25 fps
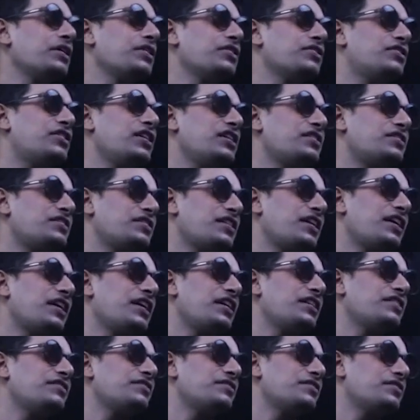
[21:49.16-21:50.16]
this
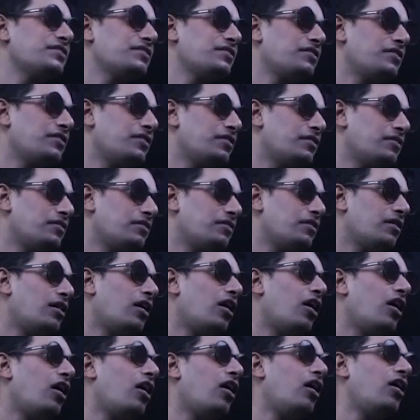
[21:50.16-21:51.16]
is
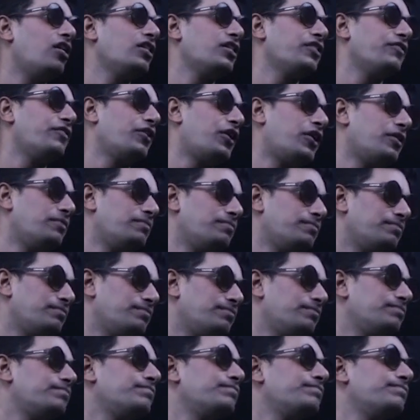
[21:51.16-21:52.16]
a river.
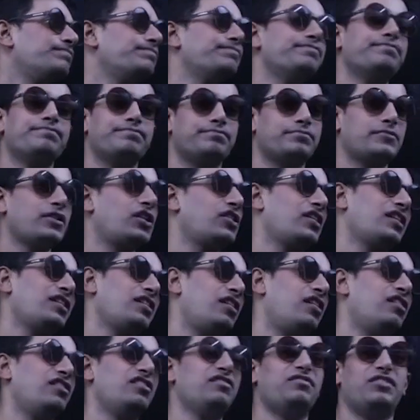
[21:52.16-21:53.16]

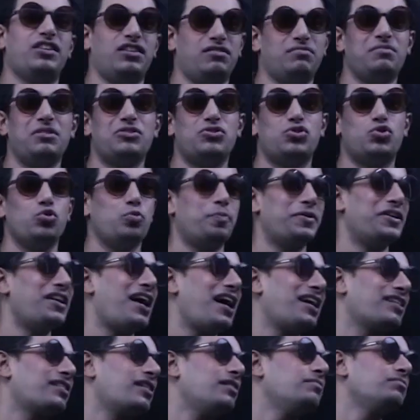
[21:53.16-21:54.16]
Okay, a river, a stupid
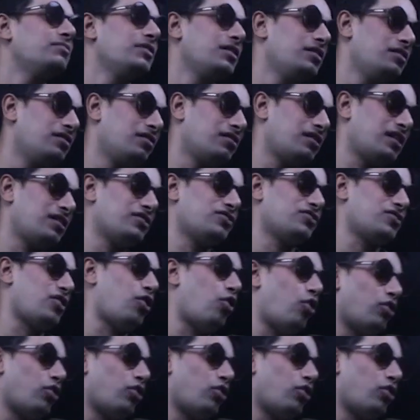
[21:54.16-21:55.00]
diagram. Okay, this is a